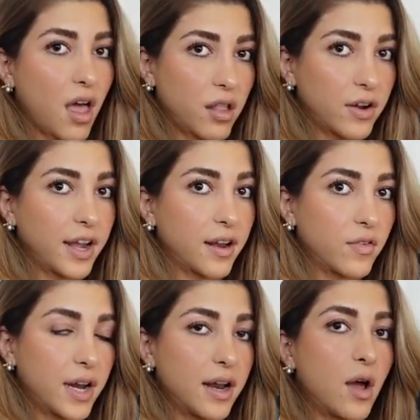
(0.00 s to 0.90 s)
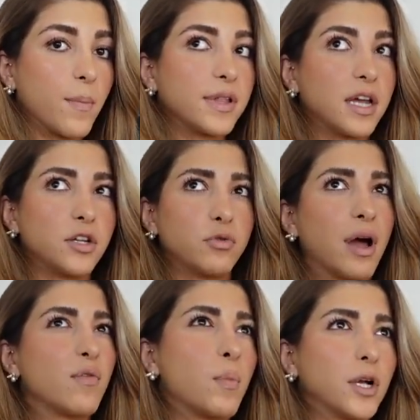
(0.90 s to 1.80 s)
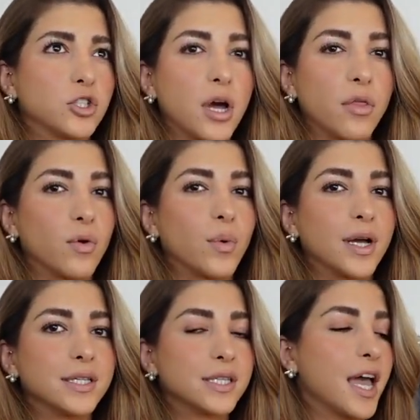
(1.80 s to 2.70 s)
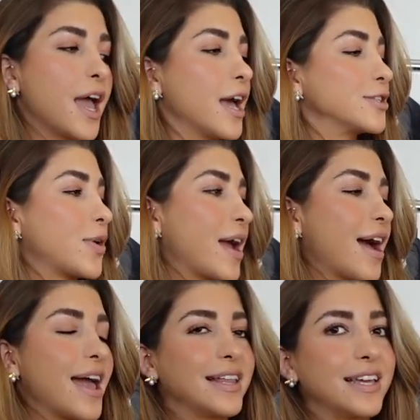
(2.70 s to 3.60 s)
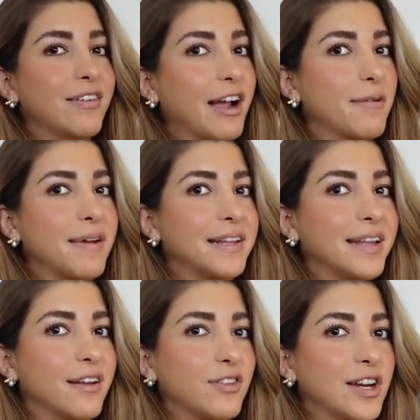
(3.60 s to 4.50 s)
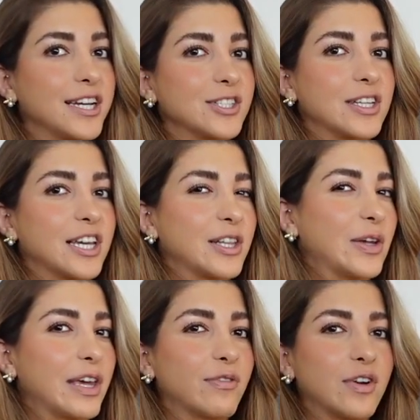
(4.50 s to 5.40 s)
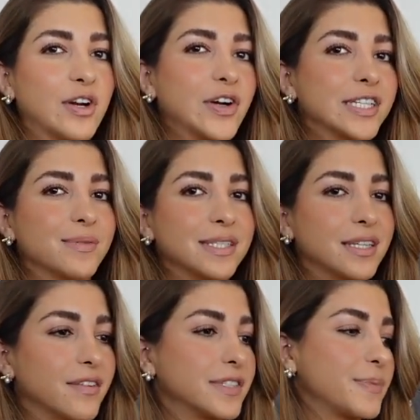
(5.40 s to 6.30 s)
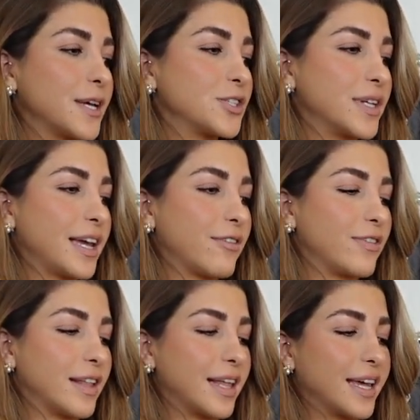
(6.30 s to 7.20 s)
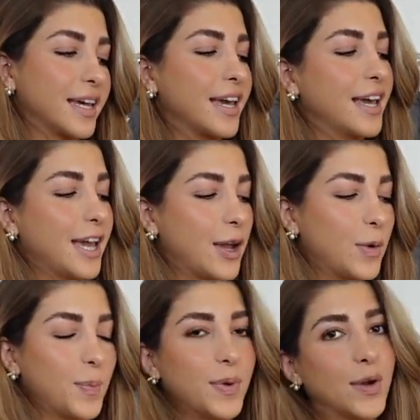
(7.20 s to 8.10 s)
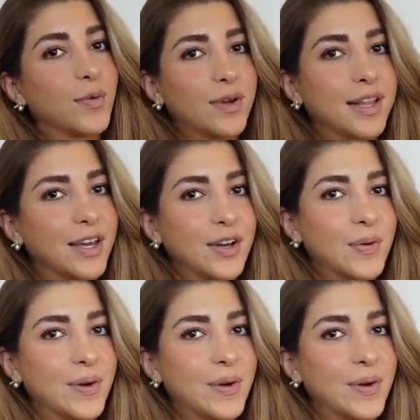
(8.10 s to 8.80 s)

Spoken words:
color in right now, but they do have a bunch of other ones. So I highly recommend it if you guys are like looking for a Christmas gift especially. I feel like it would be a really good